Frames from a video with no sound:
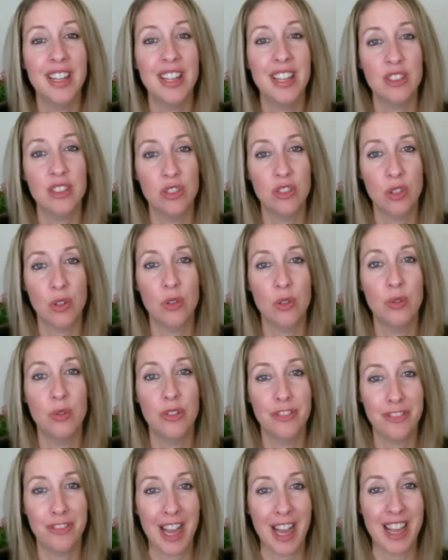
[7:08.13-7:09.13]
and
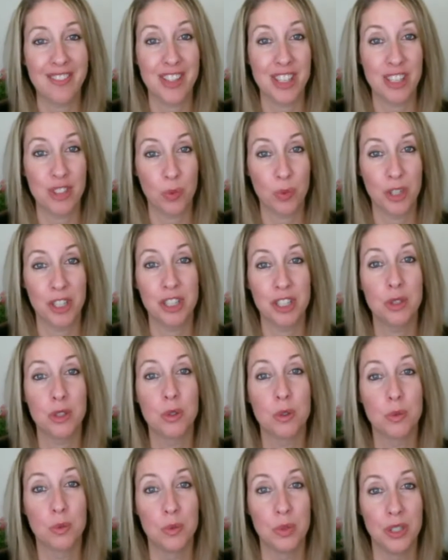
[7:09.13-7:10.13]
zone 5 is where
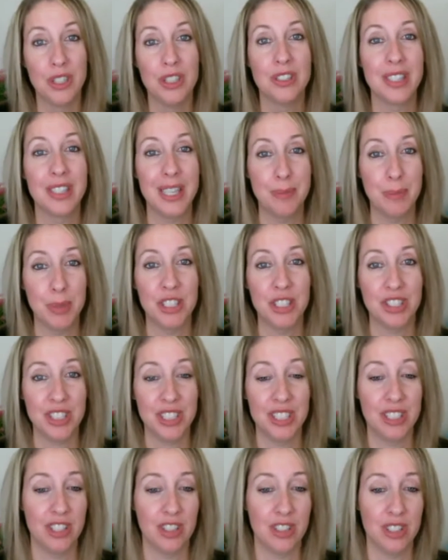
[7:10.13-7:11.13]
you're really
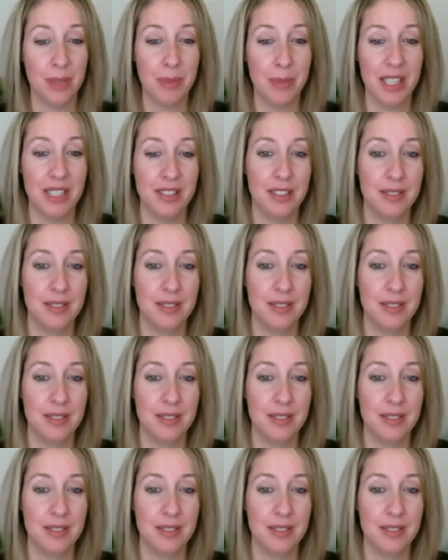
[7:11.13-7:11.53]
pushing your limit.